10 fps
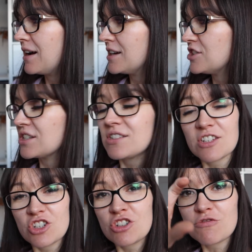I
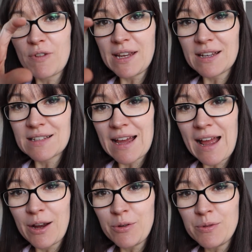just shrink
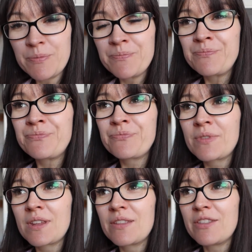down
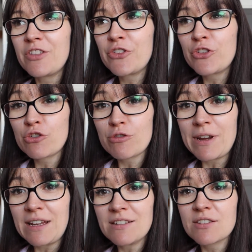the
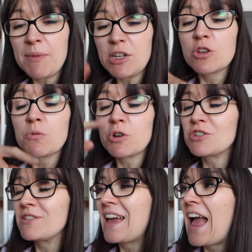screen. So make sure you watch
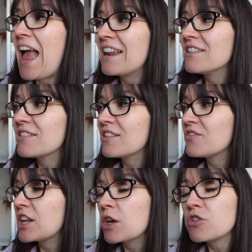till the end of this
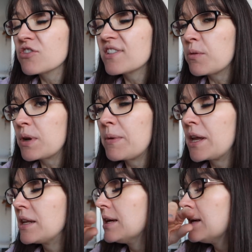video and you'll see what I mean.